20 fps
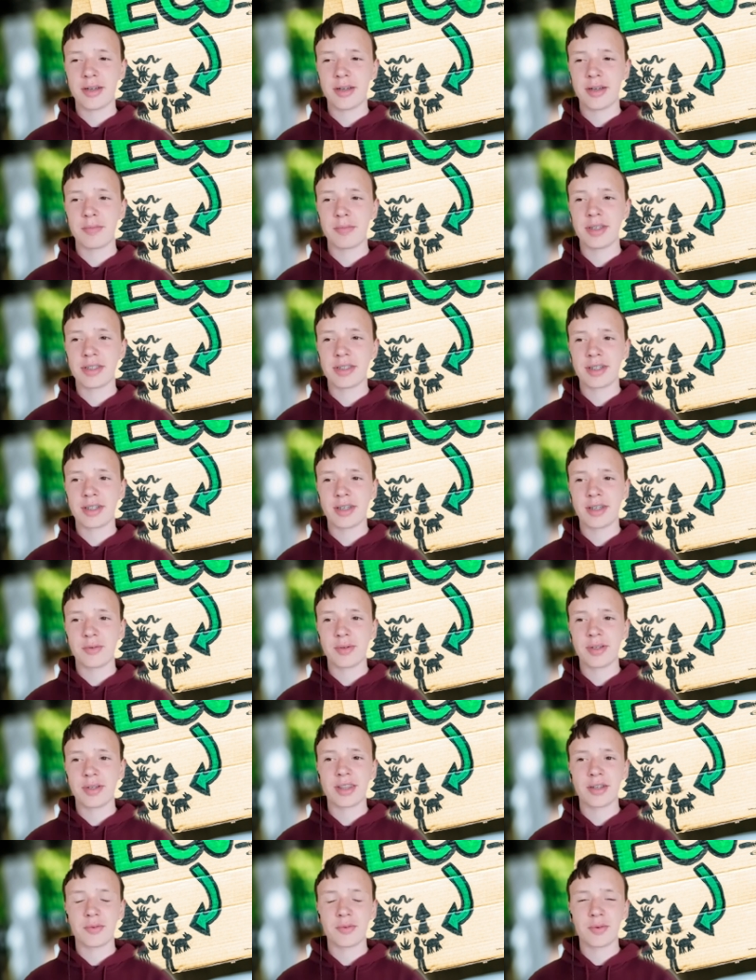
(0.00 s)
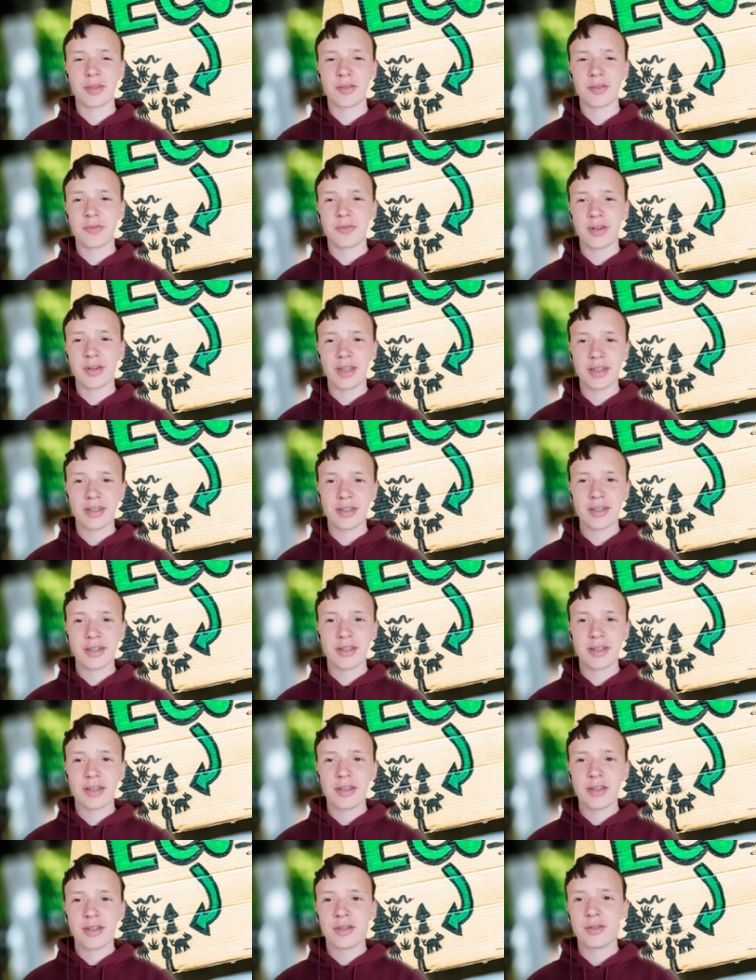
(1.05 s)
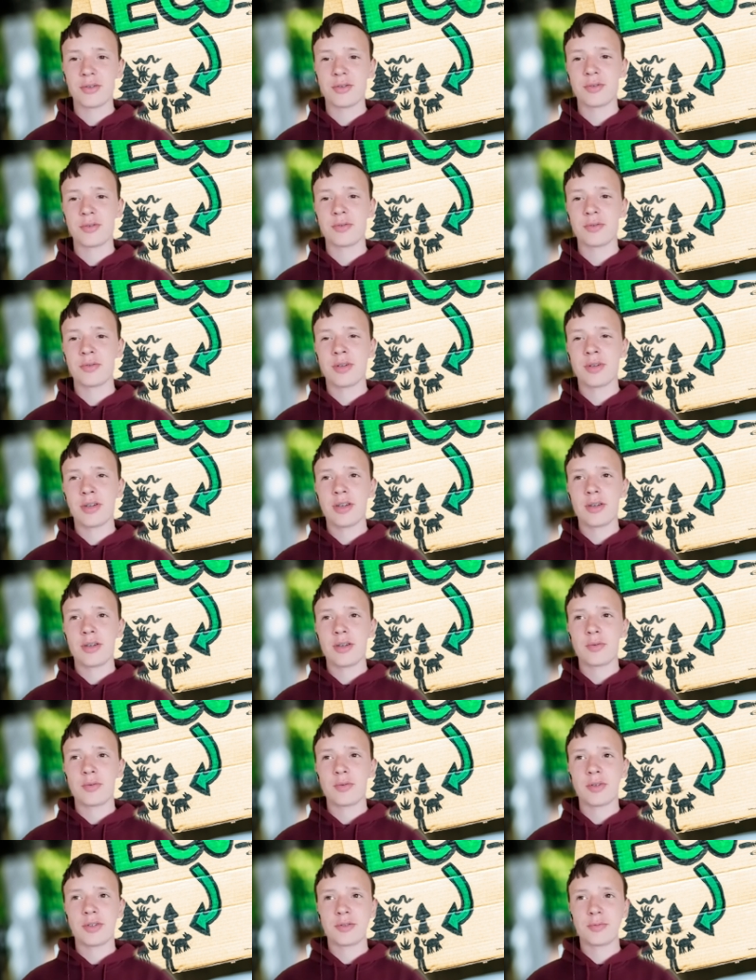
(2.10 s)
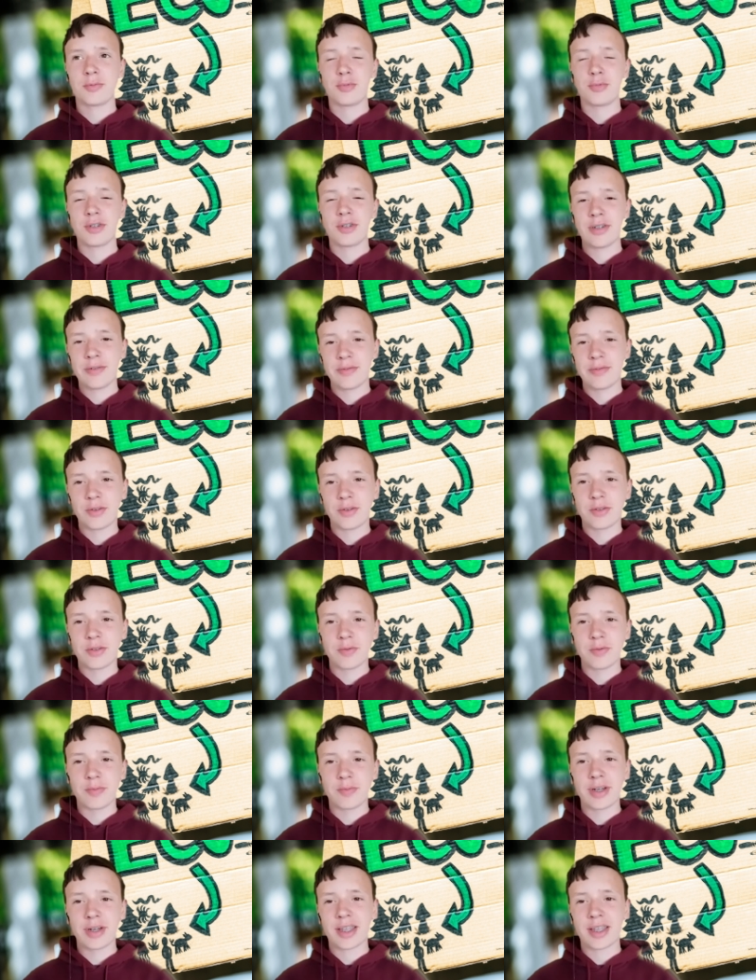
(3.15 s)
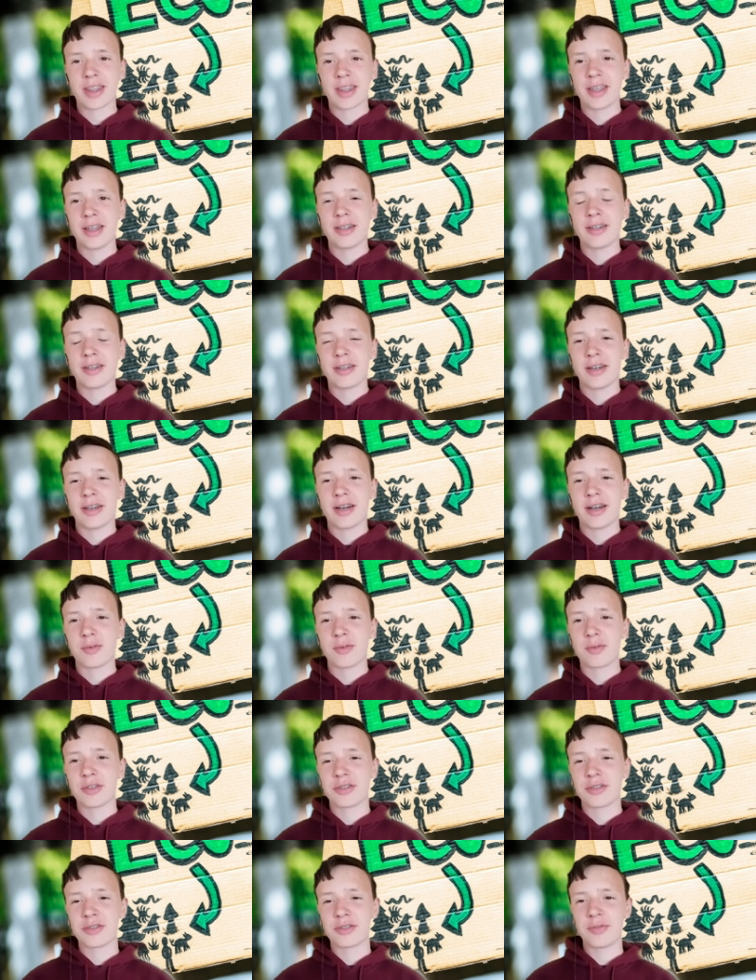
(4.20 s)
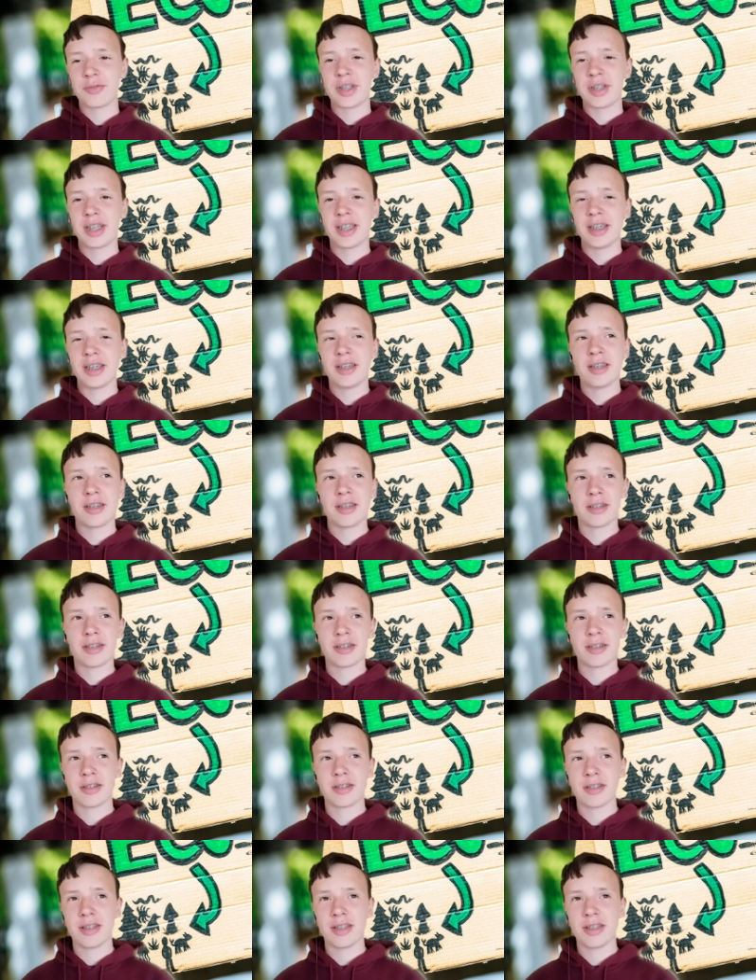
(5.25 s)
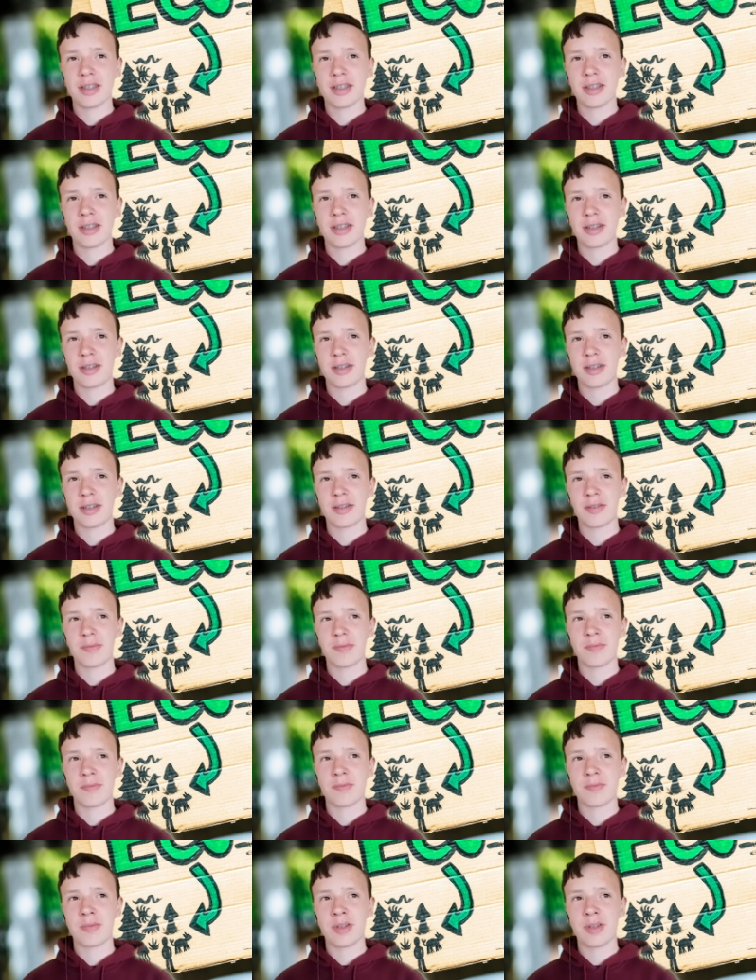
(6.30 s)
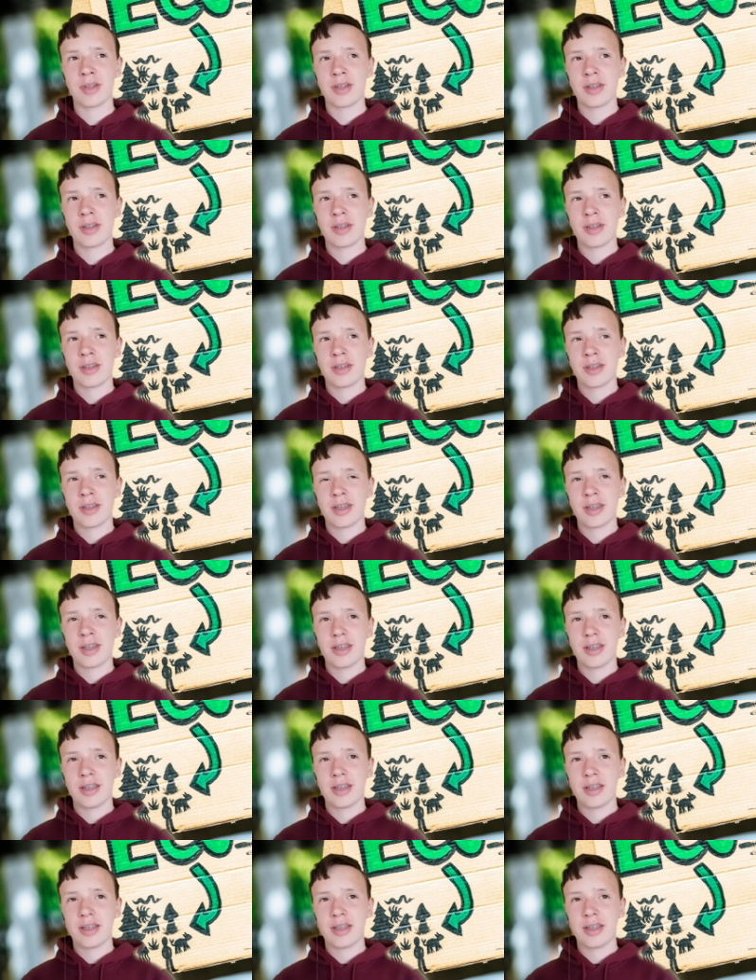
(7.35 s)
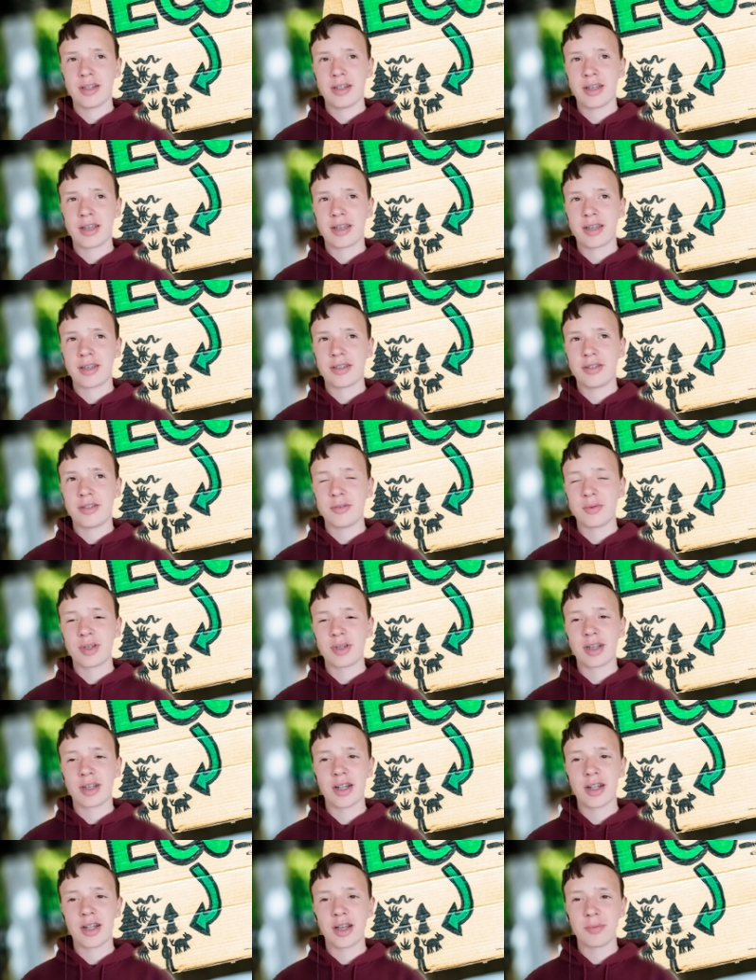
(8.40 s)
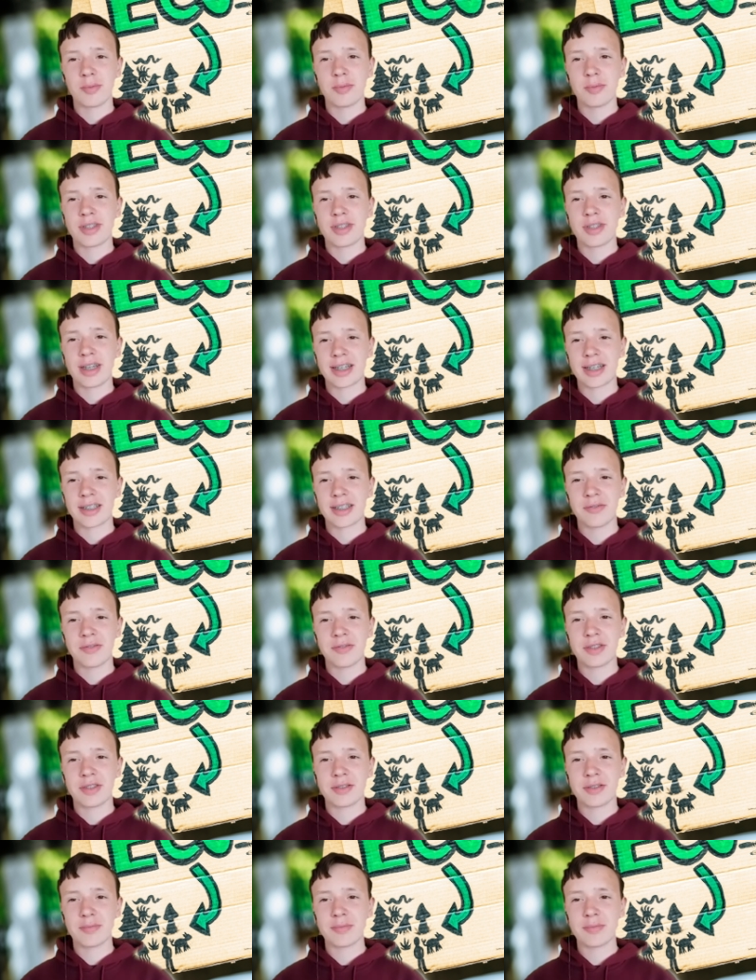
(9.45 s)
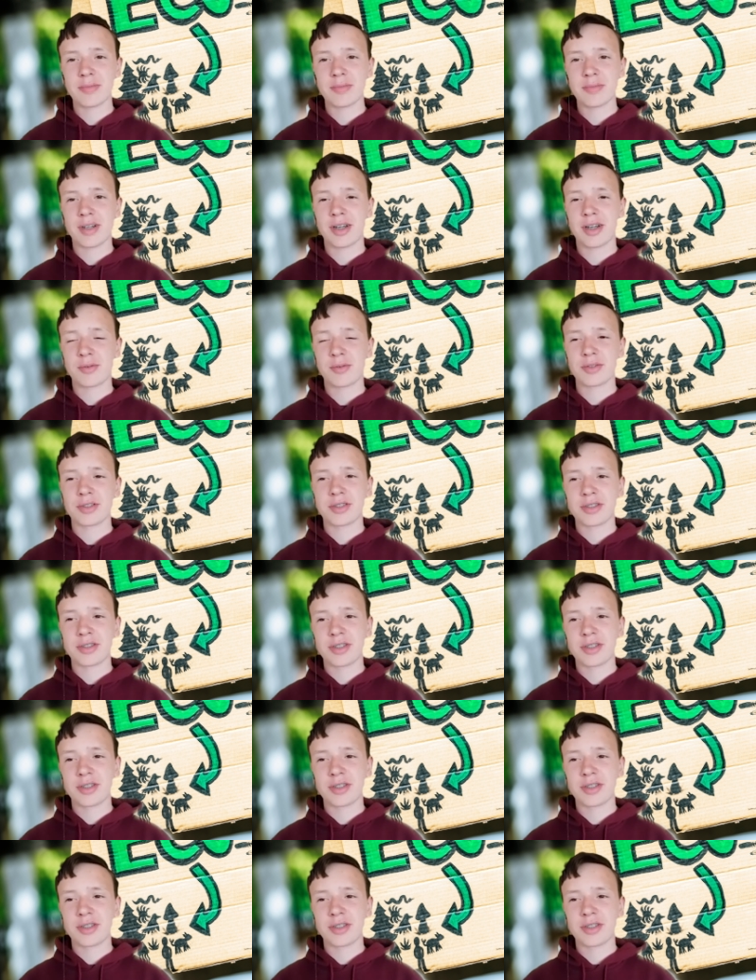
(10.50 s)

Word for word: I basically went there with a friend who was more involved back then. I wasn't really um, like doing climate activism. I was